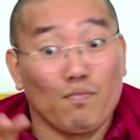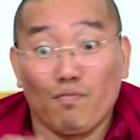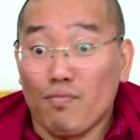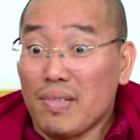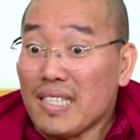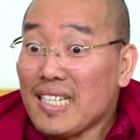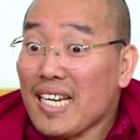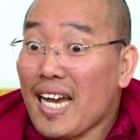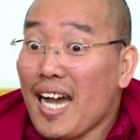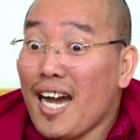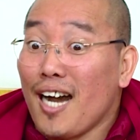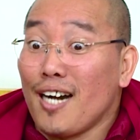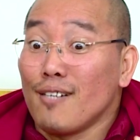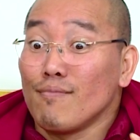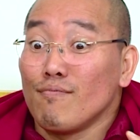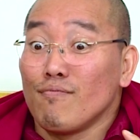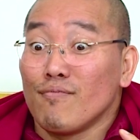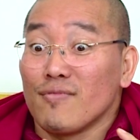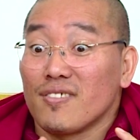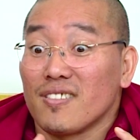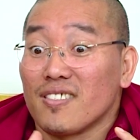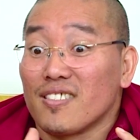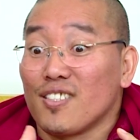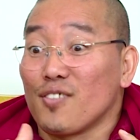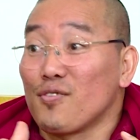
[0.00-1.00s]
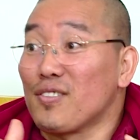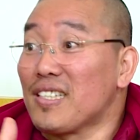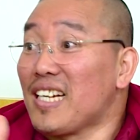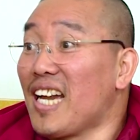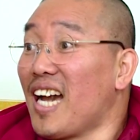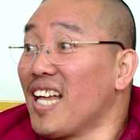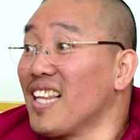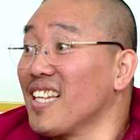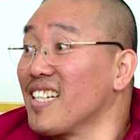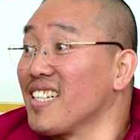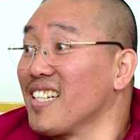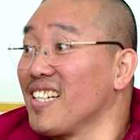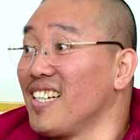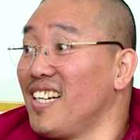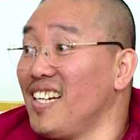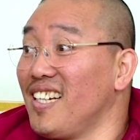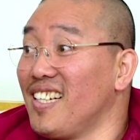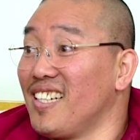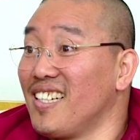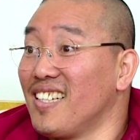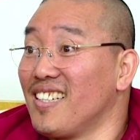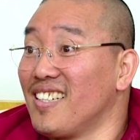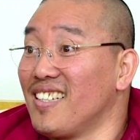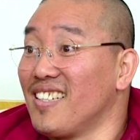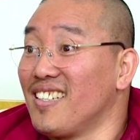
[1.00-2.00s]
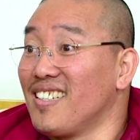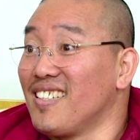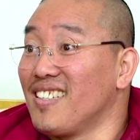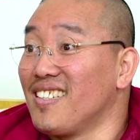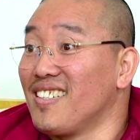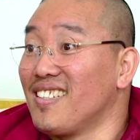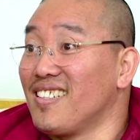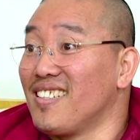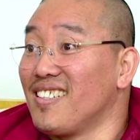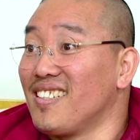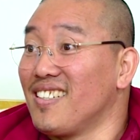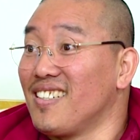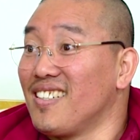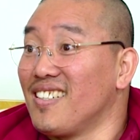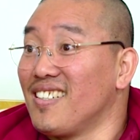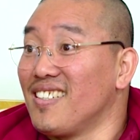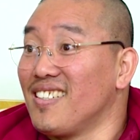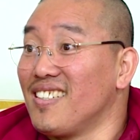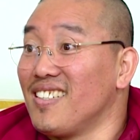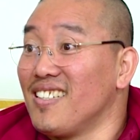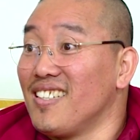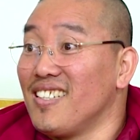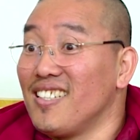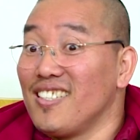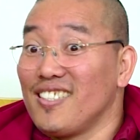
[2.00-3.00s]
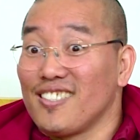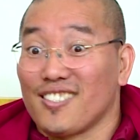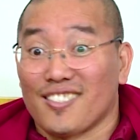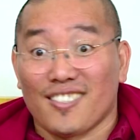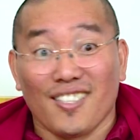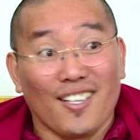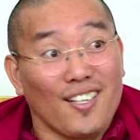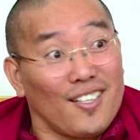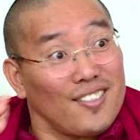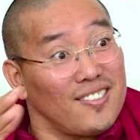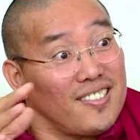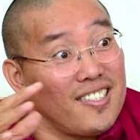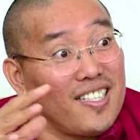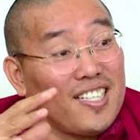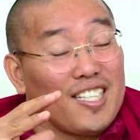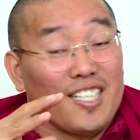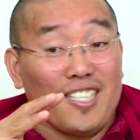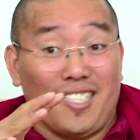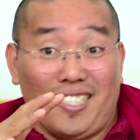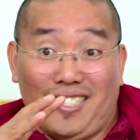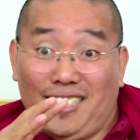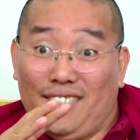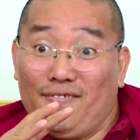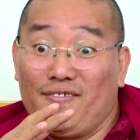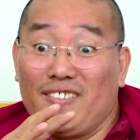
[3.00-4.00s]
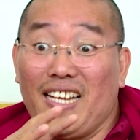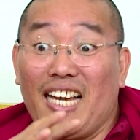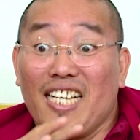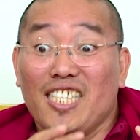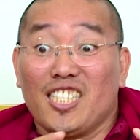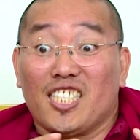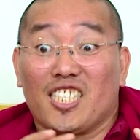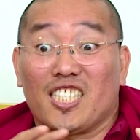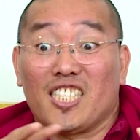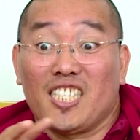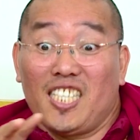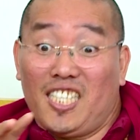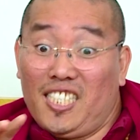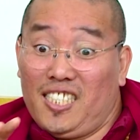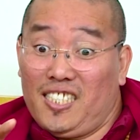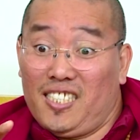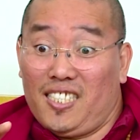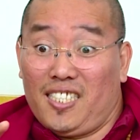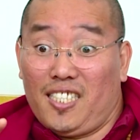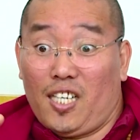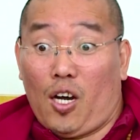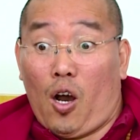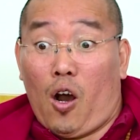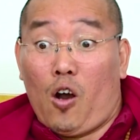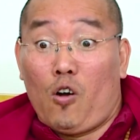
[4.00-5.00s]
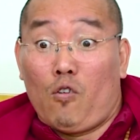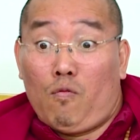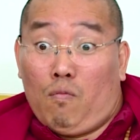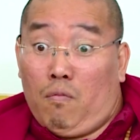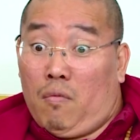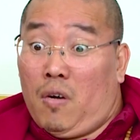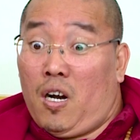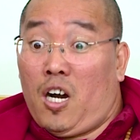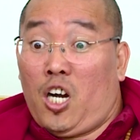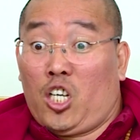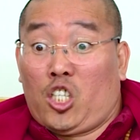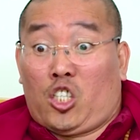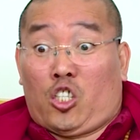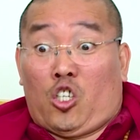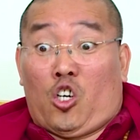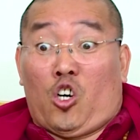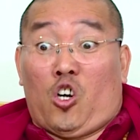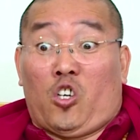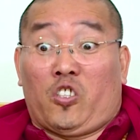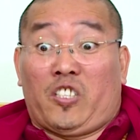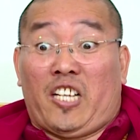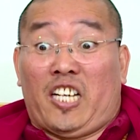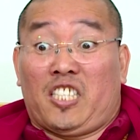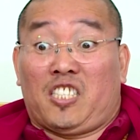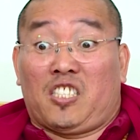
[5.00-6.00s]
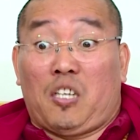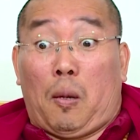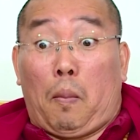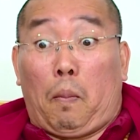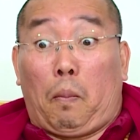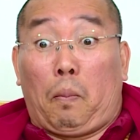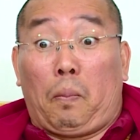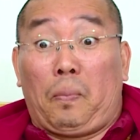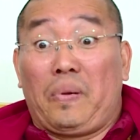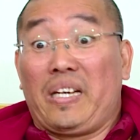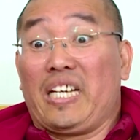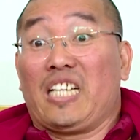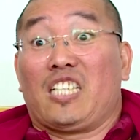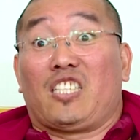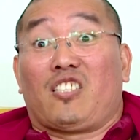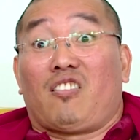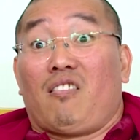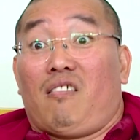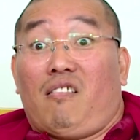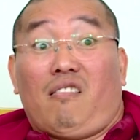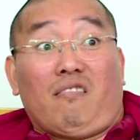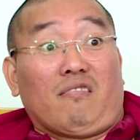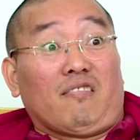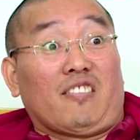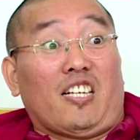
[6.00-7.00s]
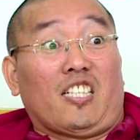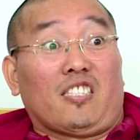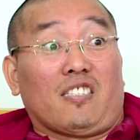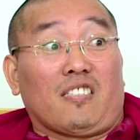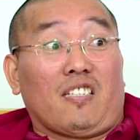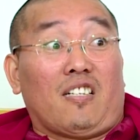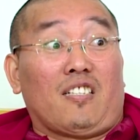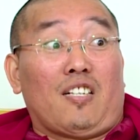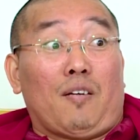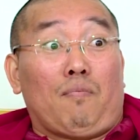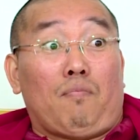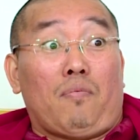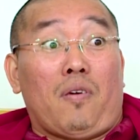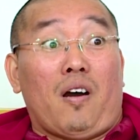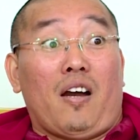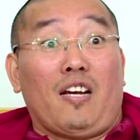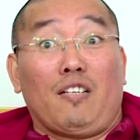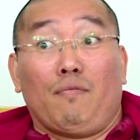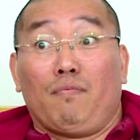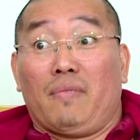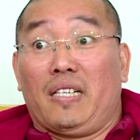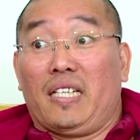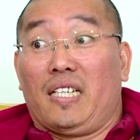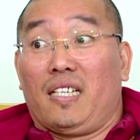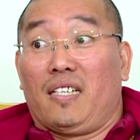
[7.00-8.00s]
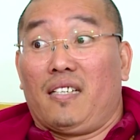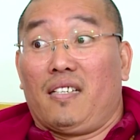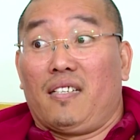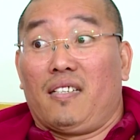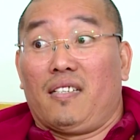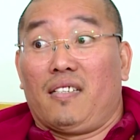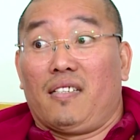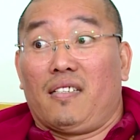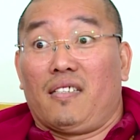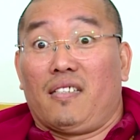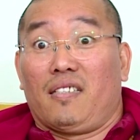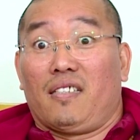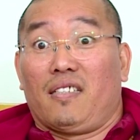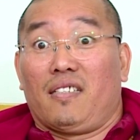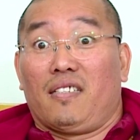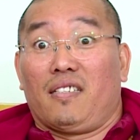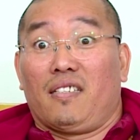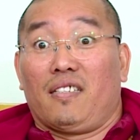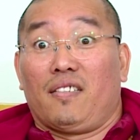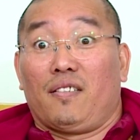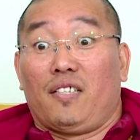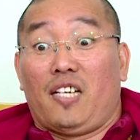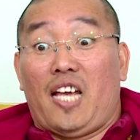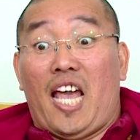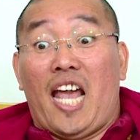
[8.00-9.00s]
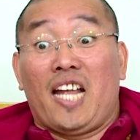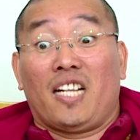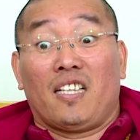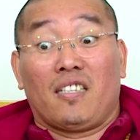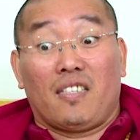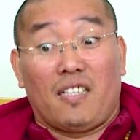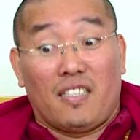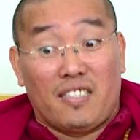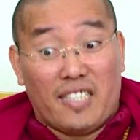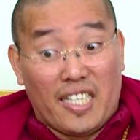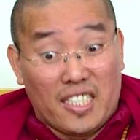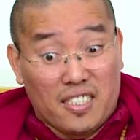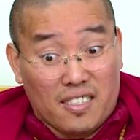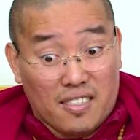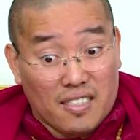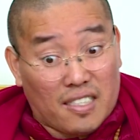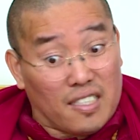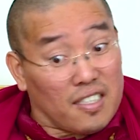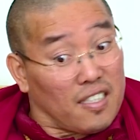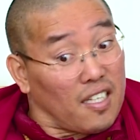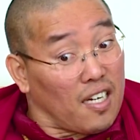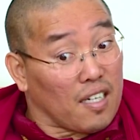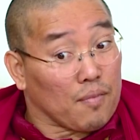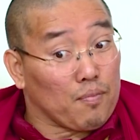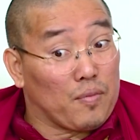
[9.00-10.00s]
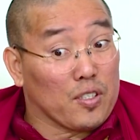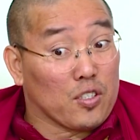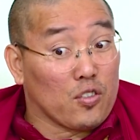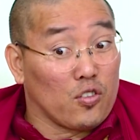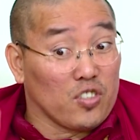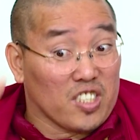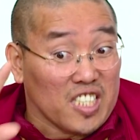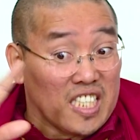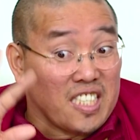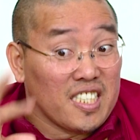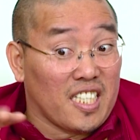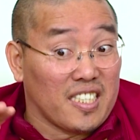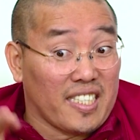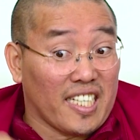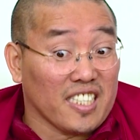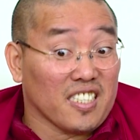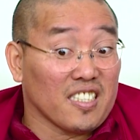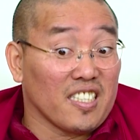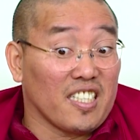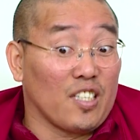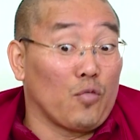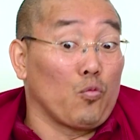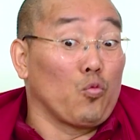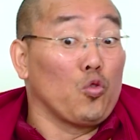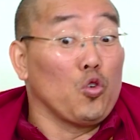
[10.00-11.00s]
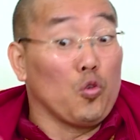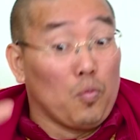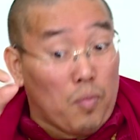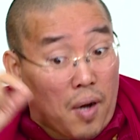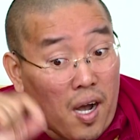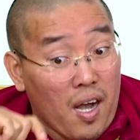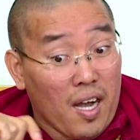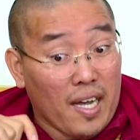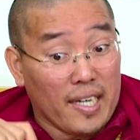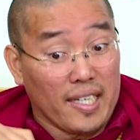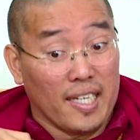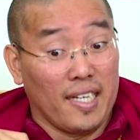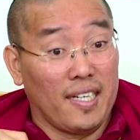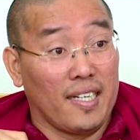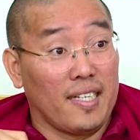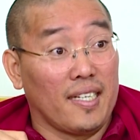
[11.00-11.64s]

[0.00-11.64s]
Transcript: becomes the reality. So if they see, oh my god, that's a big dog that's gonna bite me, and the destiny, like, because in the destiny it will bite.